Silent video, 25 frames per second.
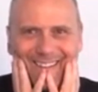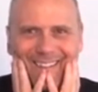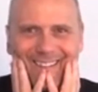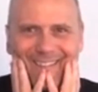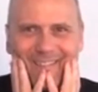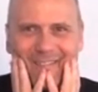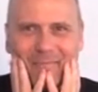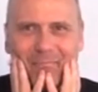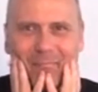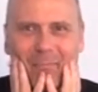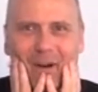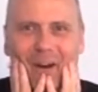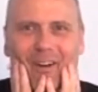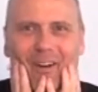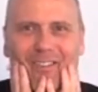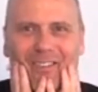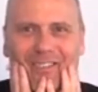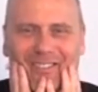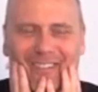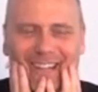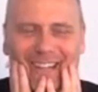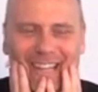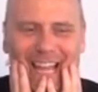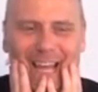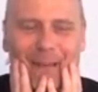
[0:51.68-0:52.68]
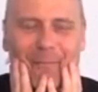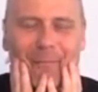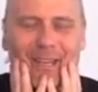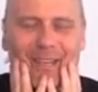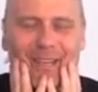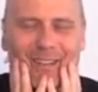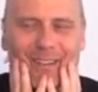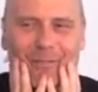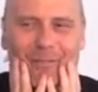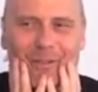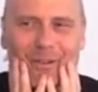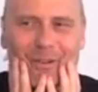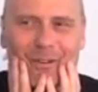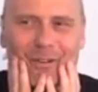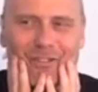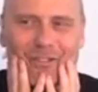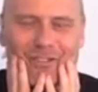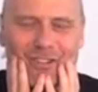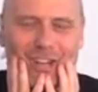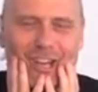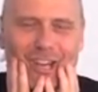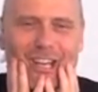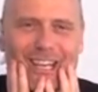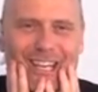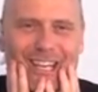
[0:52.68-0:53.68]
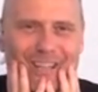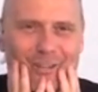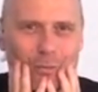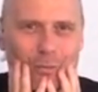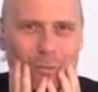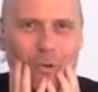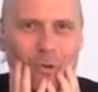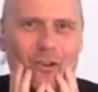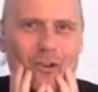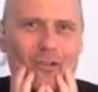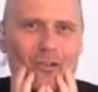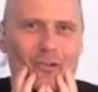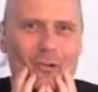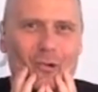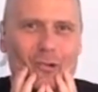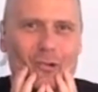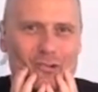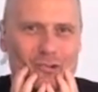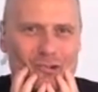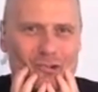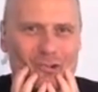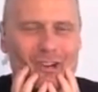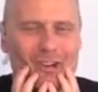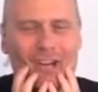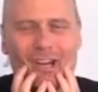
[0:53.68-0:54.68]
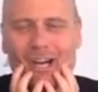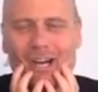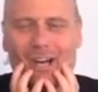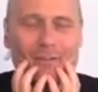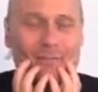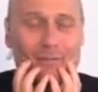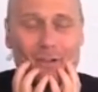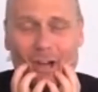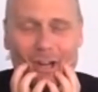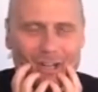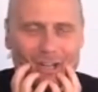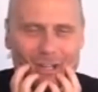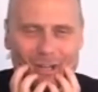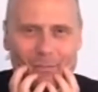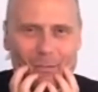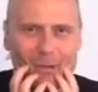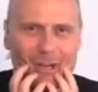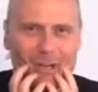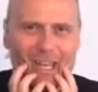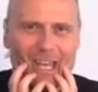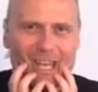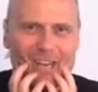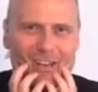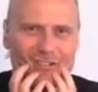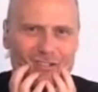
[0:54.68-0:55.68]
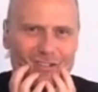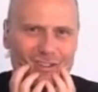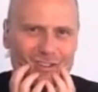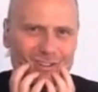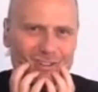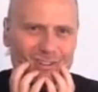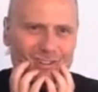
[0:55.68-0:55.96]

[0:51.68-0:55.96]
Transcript: this monosyllabic Chinese water torture of non communication.